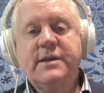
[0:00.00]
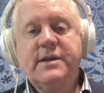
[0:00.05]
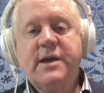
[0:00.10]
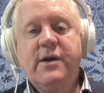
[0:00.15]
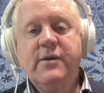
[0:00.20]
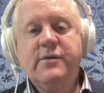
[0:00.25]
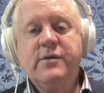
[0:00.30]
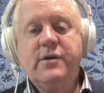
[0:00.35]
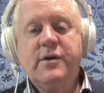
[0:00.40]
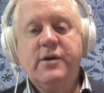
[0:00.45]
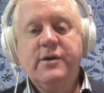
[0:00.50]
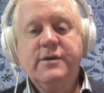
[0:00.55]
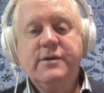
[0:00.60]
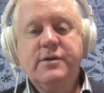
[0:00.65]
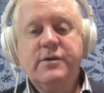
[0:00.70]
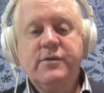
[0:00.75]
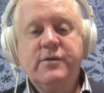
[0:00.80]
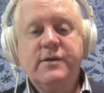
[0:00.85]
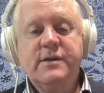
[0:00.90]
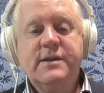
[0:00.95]
tone
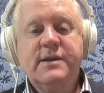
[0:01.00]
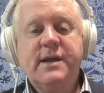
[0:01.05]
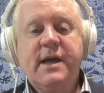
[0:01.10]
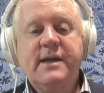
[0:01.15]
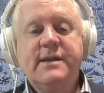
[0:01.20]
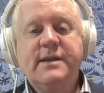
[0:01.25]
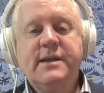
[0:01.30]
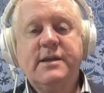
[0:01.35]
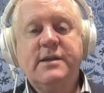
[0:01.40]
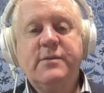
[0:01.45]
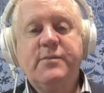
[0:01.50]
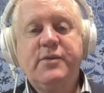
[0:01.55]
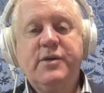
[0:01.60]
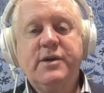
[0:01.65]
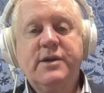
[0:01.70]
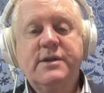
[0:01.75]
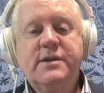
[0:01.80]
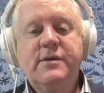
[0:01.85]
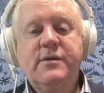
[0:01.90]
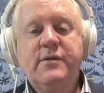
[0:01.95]
contours as
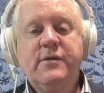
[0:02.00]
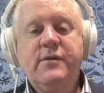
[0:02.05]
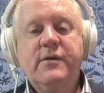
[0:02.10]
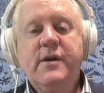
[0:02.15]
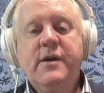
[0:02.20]
interpersonal